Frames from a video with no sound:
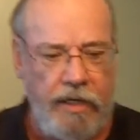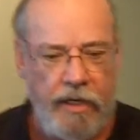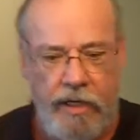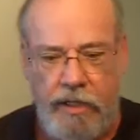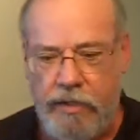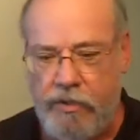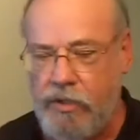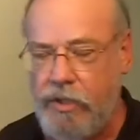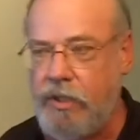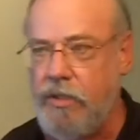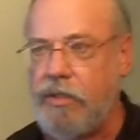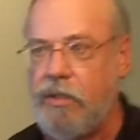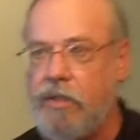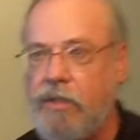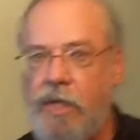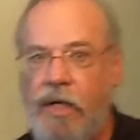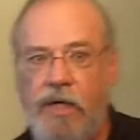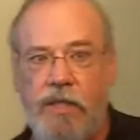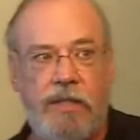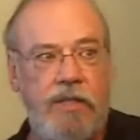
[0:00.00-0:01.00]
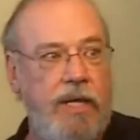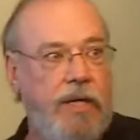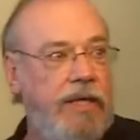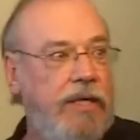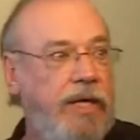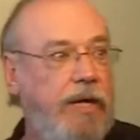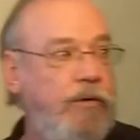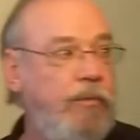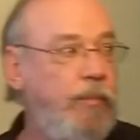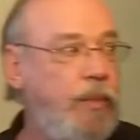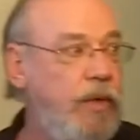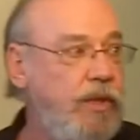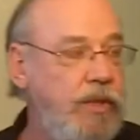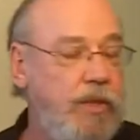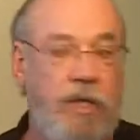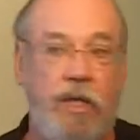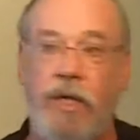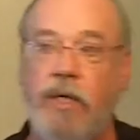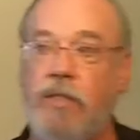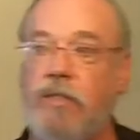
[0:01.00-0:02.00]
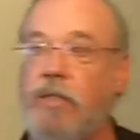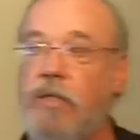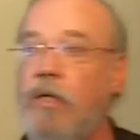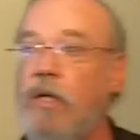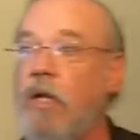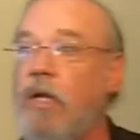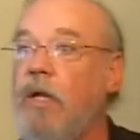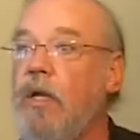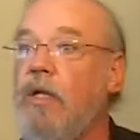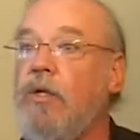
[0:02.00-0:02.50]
And Jesus takes that now and personalizes it.